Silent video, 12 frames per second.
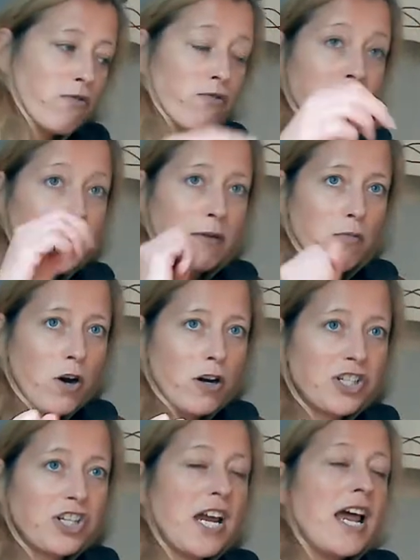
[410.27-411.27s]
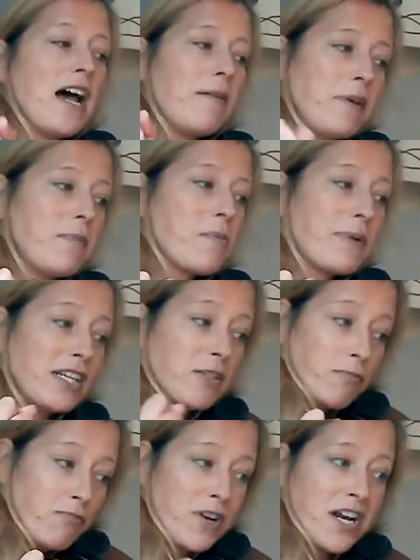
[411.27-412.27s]
really watch and be prepared to
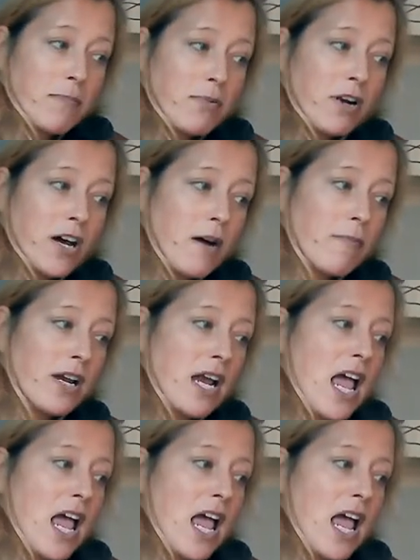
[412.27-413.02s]
really pull up.